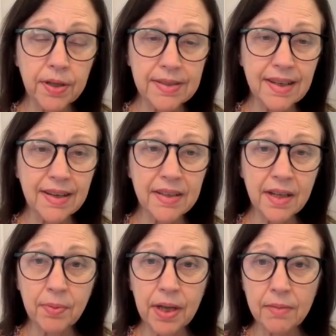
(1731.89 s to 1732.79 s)
people that
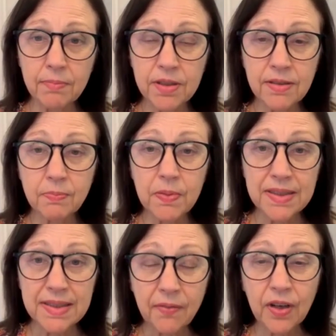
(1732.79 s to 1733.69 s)
signed up came
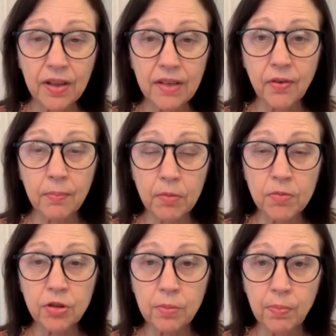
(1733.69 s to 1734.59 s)
specifically
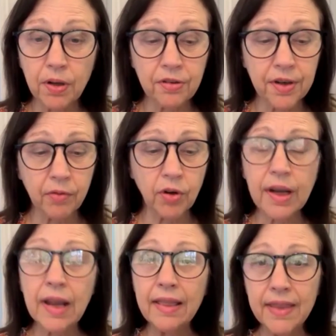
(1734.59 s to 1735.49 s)
from Homeschool Blogger
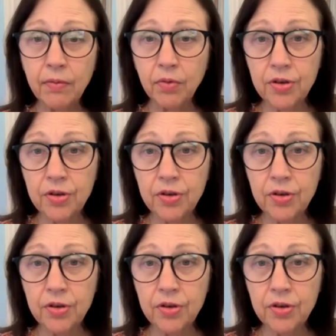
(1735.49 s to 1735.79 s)
Network.